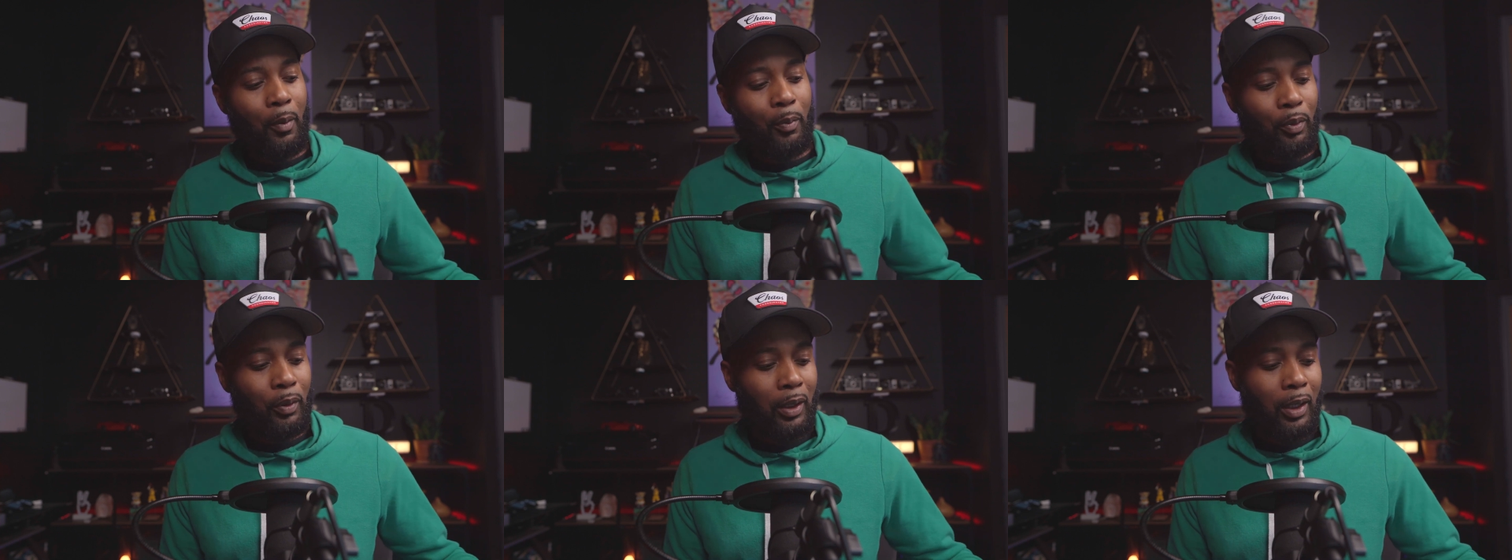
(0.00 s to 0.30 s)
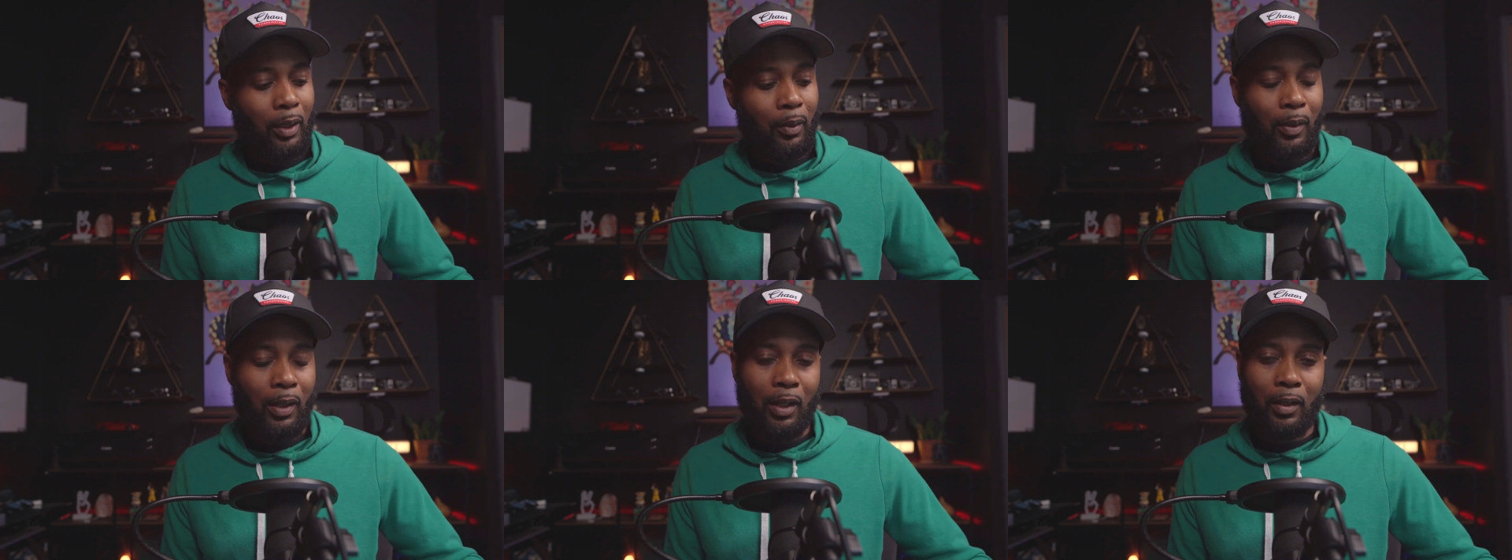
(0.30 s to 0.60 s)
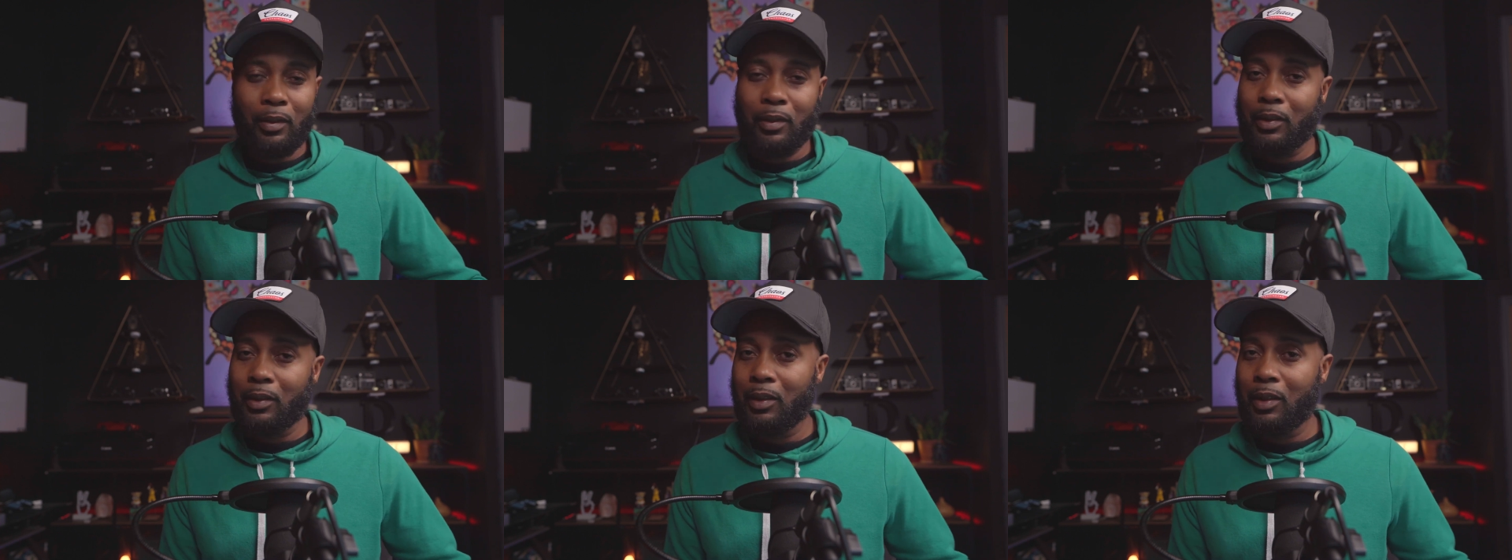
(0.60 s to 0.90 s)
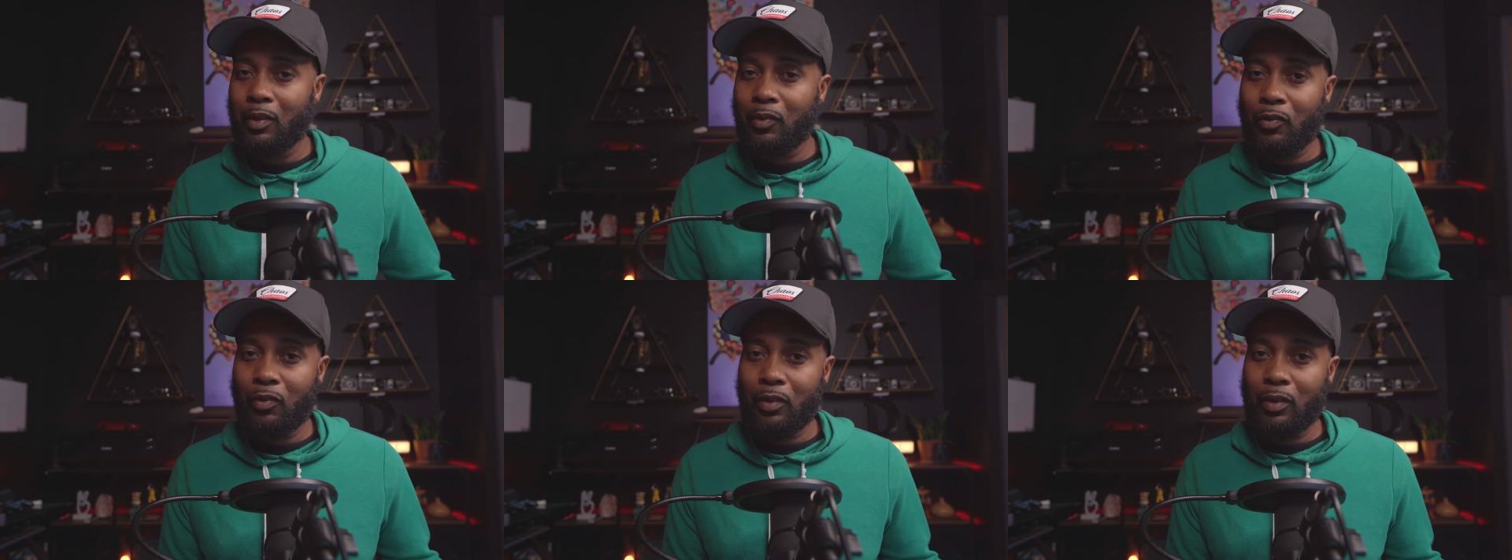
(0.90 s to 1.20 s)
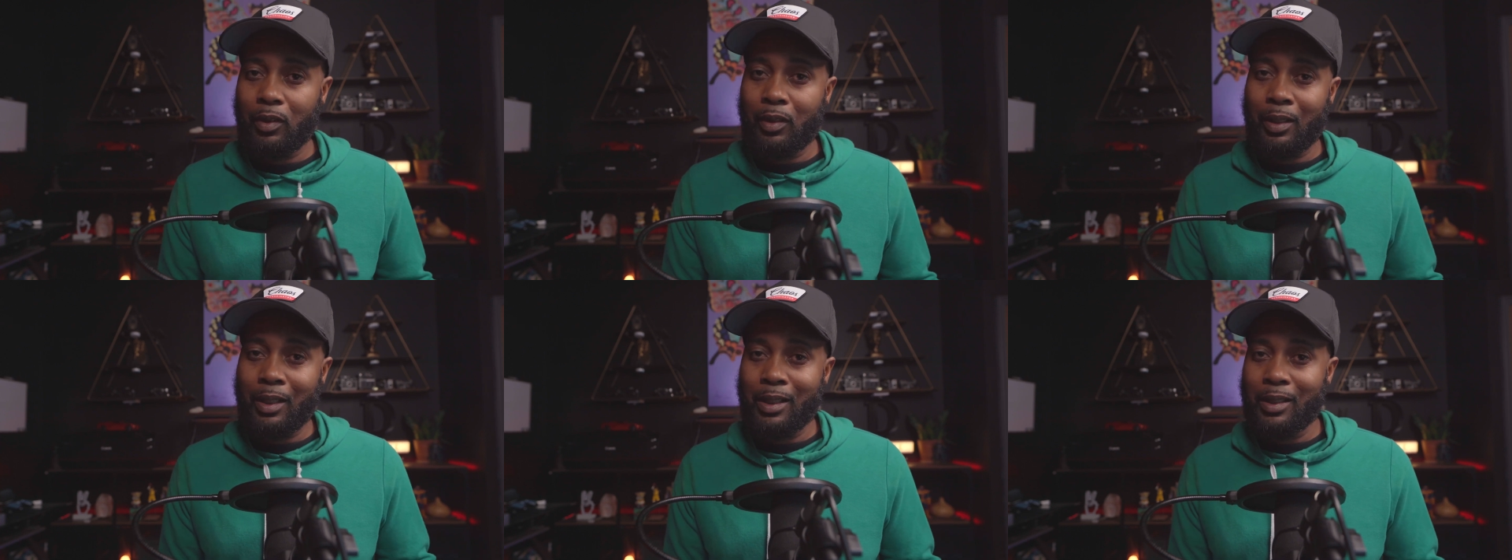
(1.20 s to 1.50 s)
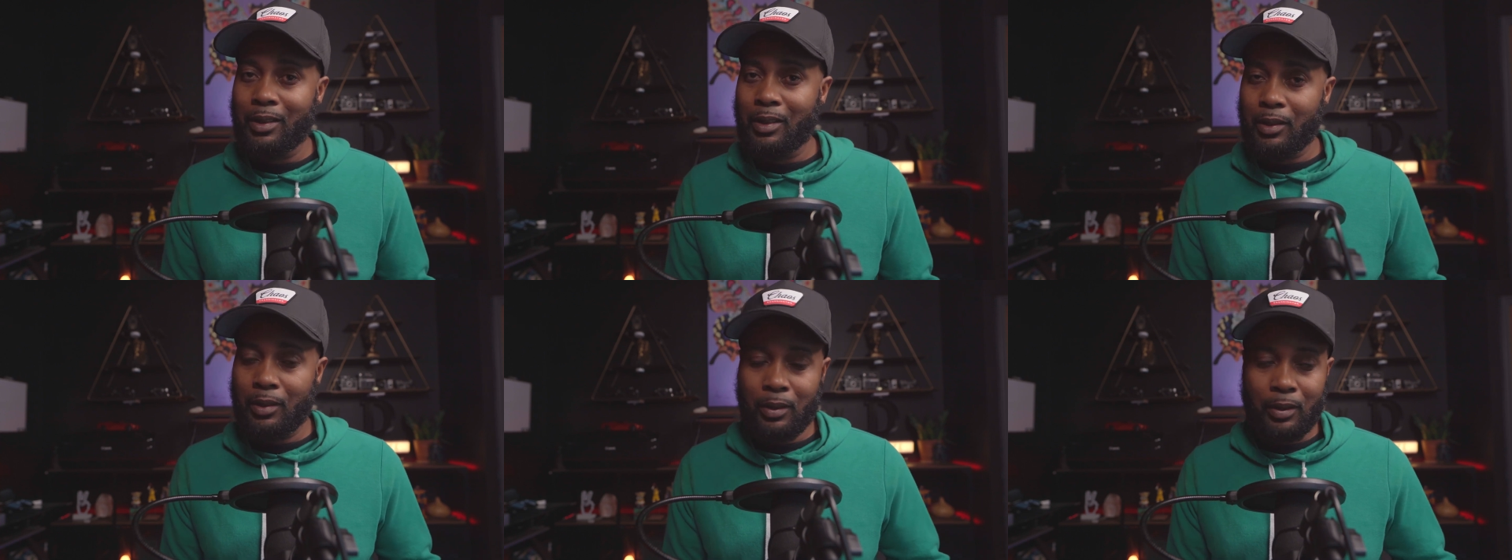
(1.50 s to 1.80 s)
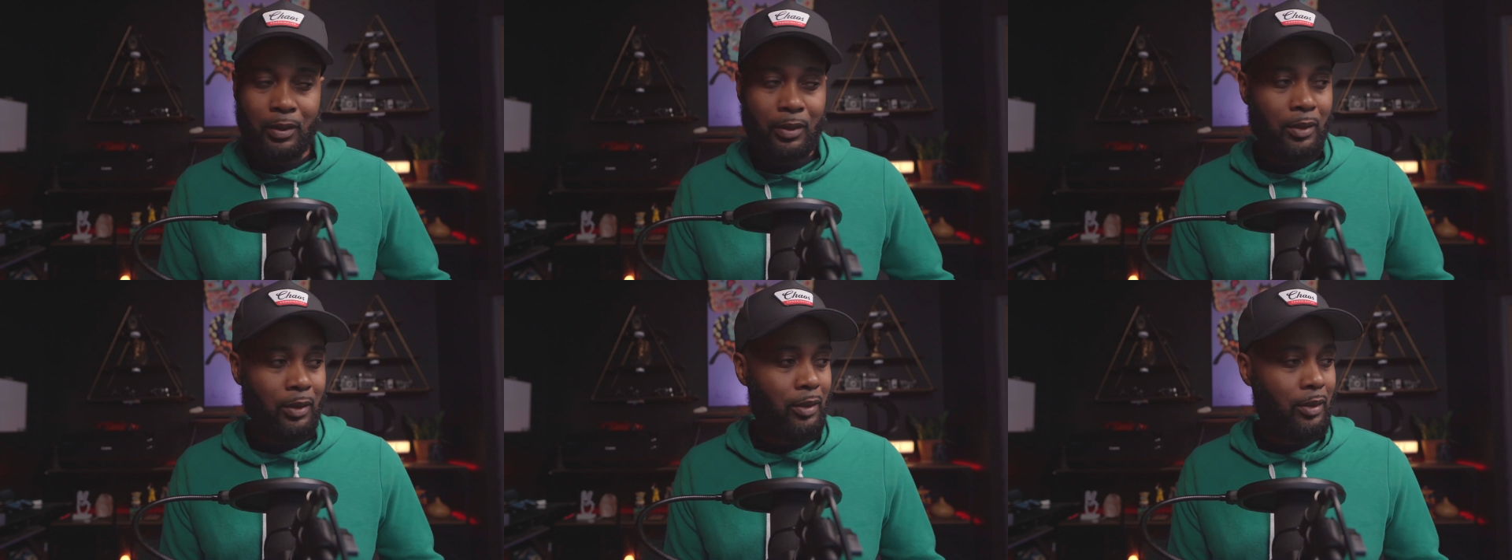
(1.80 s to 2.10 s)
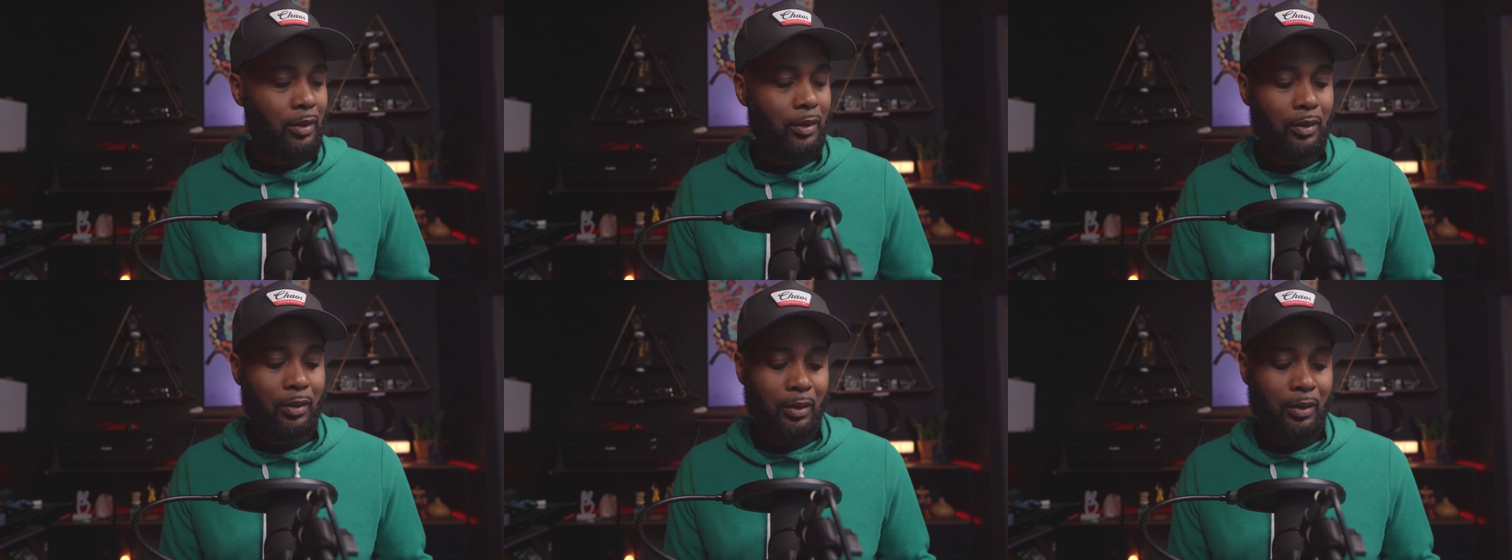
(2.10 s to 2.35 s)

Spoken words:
play around in different niches,